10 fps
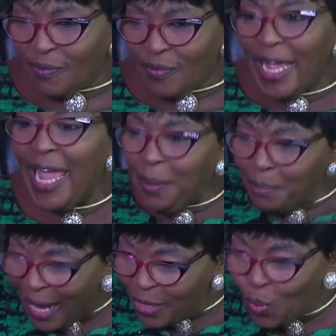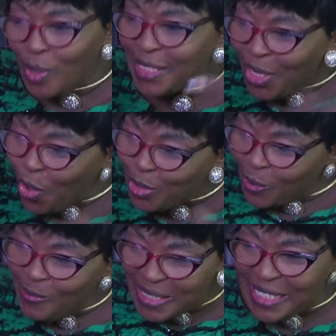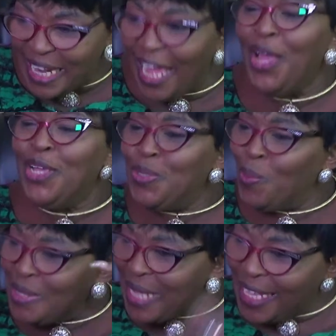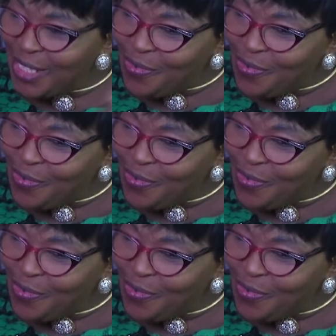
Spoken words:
Haman was the cause of the dinner. He was at the